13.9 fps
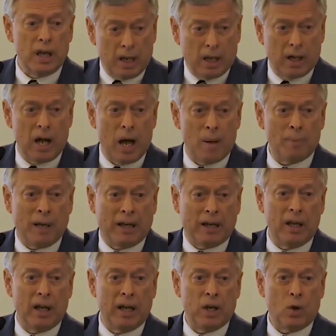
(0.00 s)
economic
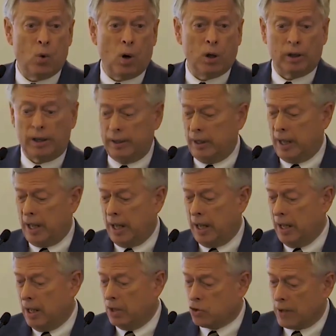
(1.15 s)

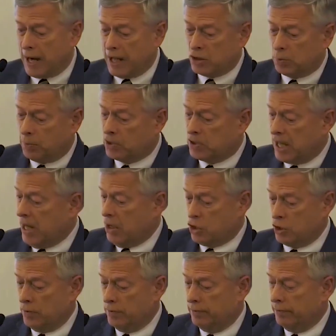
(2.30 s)
inequality, and transportation.